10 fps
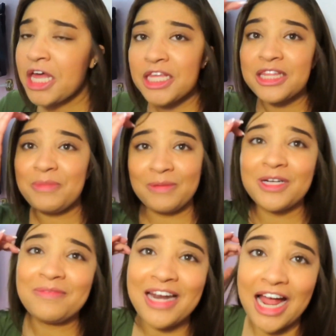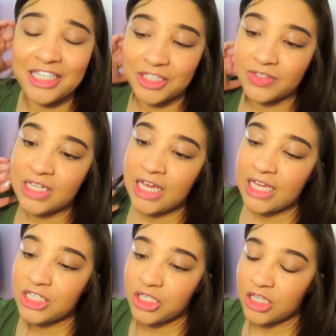The BB cream that I use
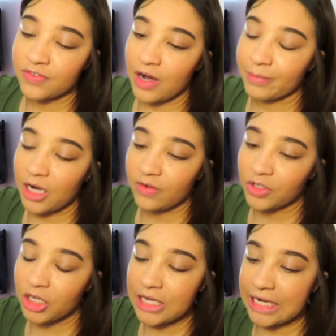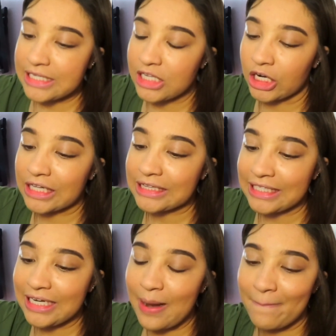is just from CoverGirl and is their
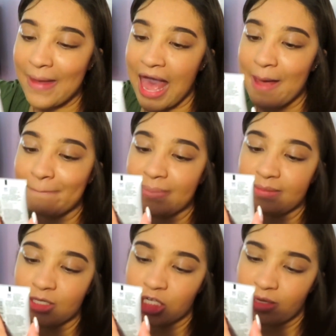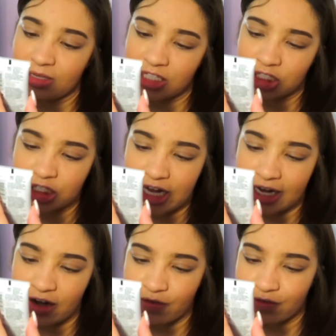Clean Matte BB Cream in the
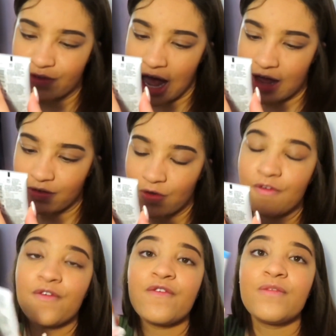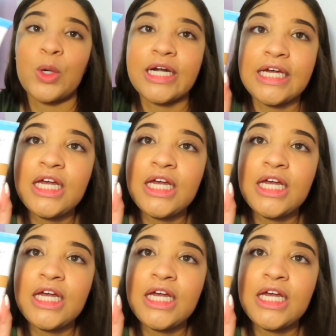shade 540.